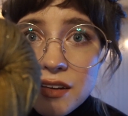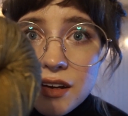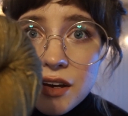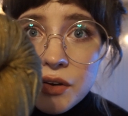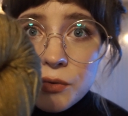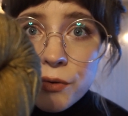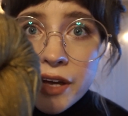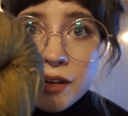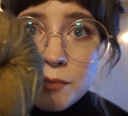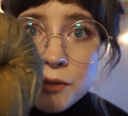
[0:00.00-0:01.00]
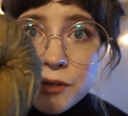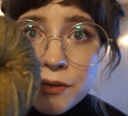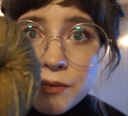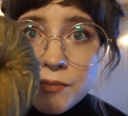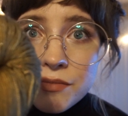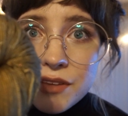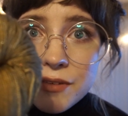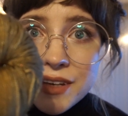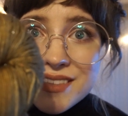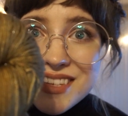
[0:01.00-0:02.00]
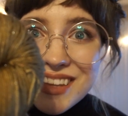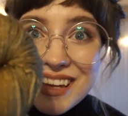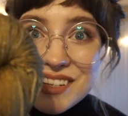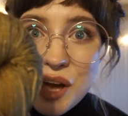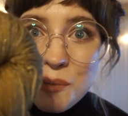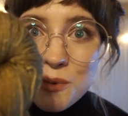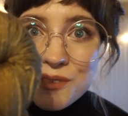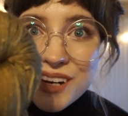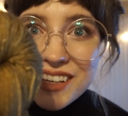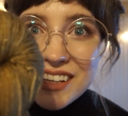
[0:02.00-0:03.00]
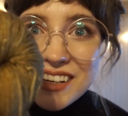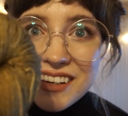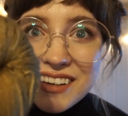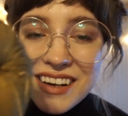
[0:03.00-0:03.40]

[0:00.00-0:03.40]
red and blue, if you can see that top one right there.